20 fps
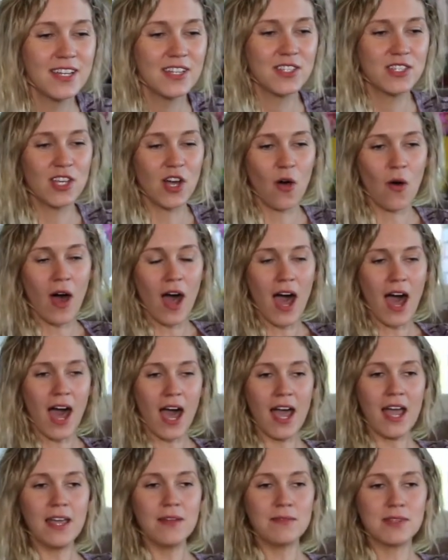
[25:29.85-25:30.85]
So
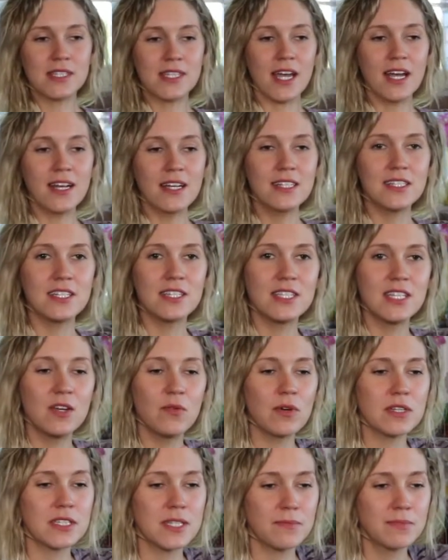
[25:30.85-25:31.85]
I'm excited to see
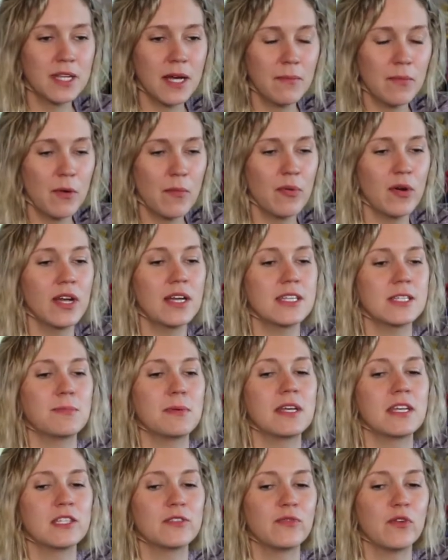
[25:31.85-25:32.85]
what September brings,
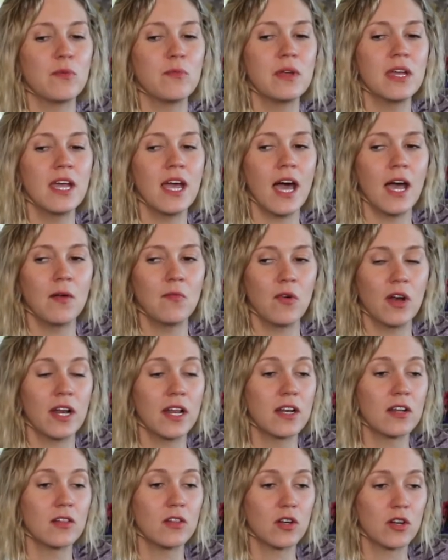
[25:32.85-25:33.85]
because for me, I'm
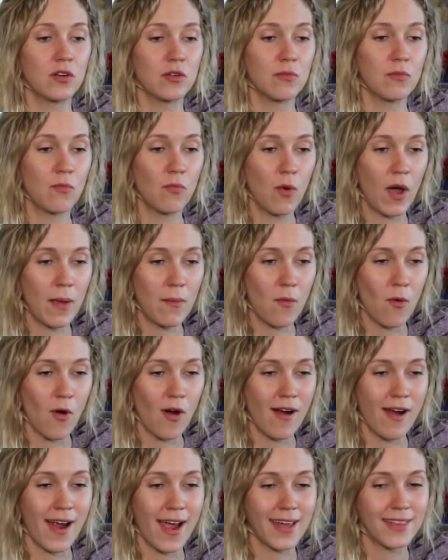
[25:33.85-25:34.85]
ready to learn way
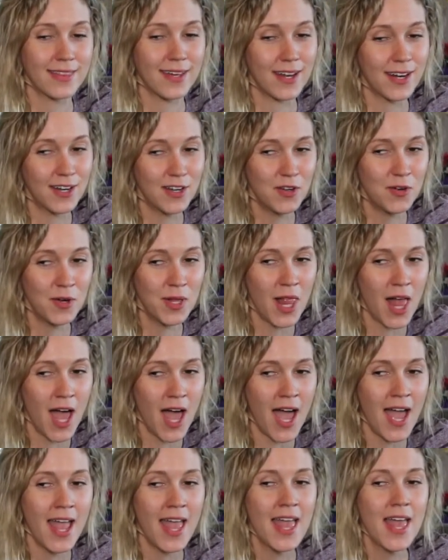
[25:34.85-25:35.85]
more. I thought I knew a
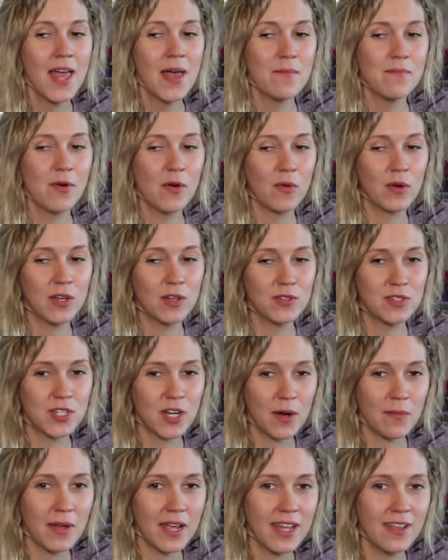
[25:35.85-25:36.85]
lot, but when you
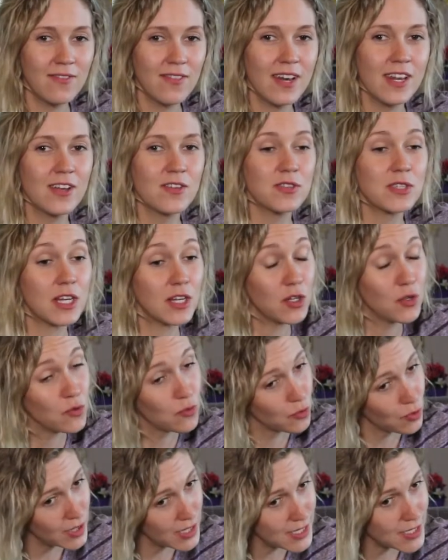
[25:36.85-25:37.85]
start making videos and you
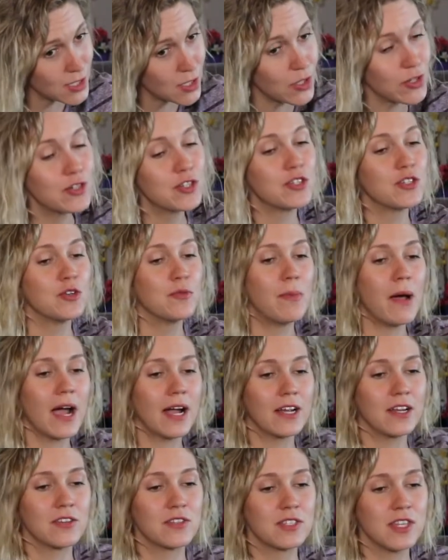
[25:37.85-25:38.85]
research to
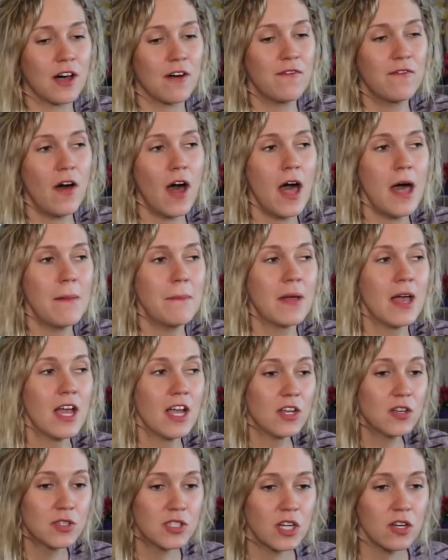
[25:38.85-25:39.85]
back yourself up,
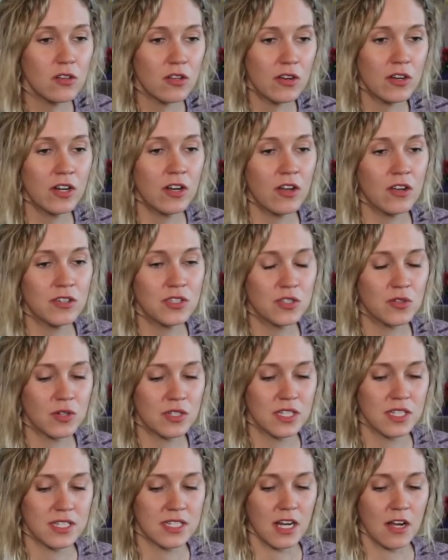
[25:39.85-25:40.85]
you start learning all
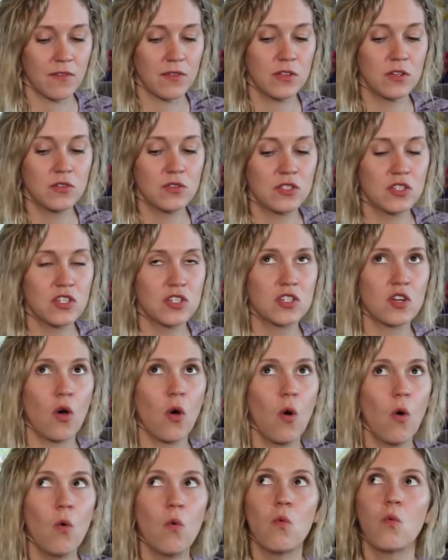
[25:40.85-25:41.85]
sorts of stuff, and there's just a
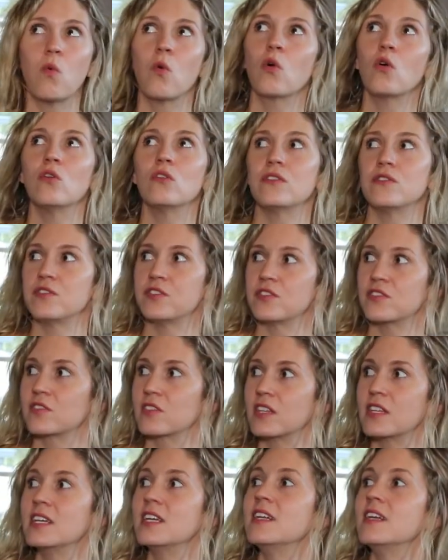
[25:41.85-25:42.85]
whole world of
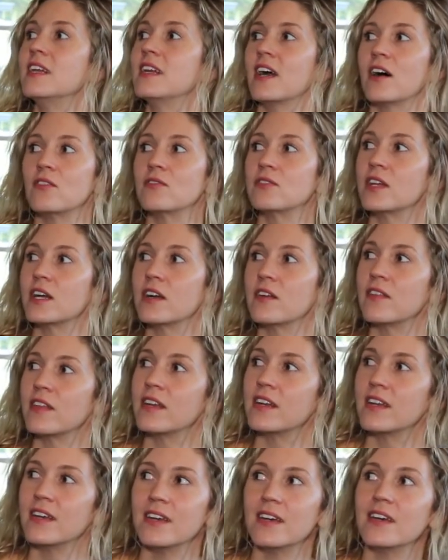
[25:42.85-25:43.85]
cleaning out there
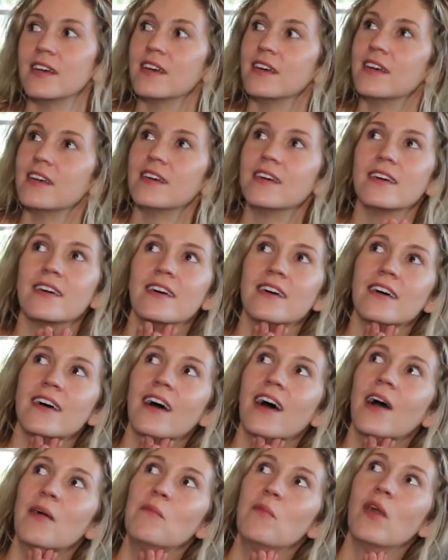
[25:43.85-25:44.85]
that
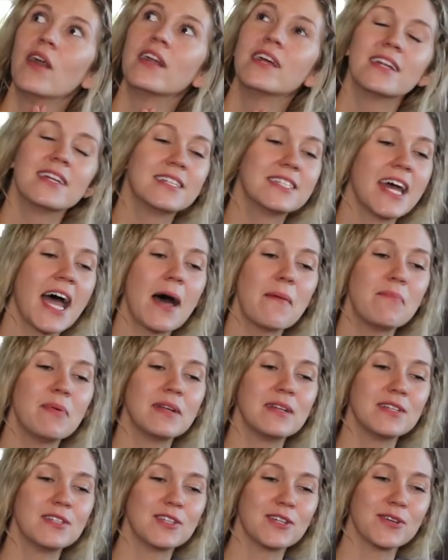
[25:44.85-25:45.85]
I'm ready to tap
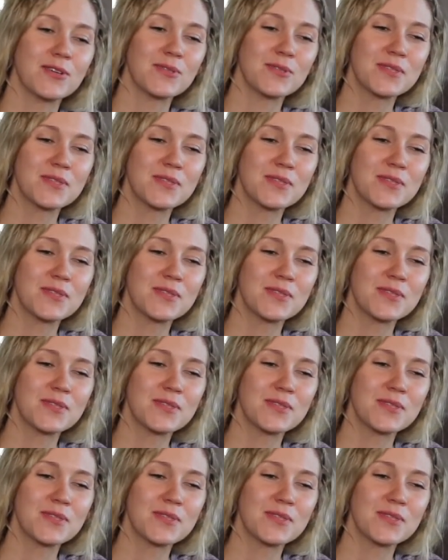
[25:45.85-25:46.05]
into.